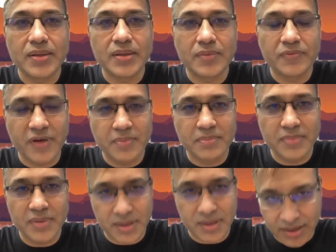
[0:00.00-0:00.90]

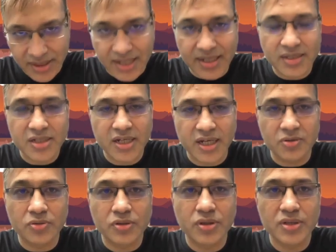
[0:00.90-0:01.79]
from Nanyang
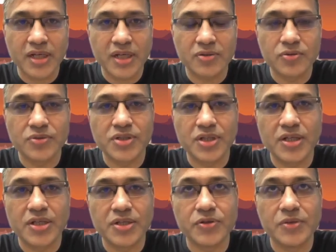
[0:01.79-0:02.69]

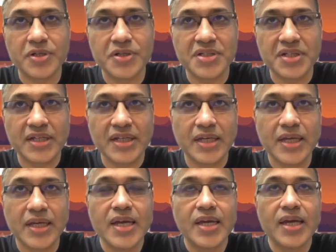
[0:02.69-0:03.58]
Technological
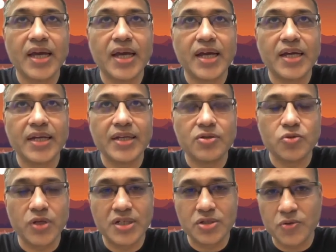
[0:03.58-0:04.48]
University. In
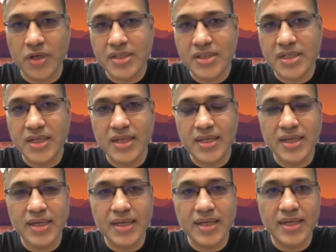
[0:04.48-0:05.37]
2020,
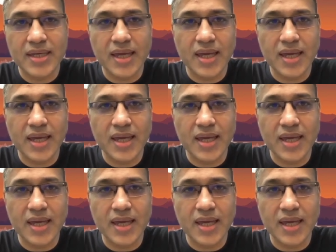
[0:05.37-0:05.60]
he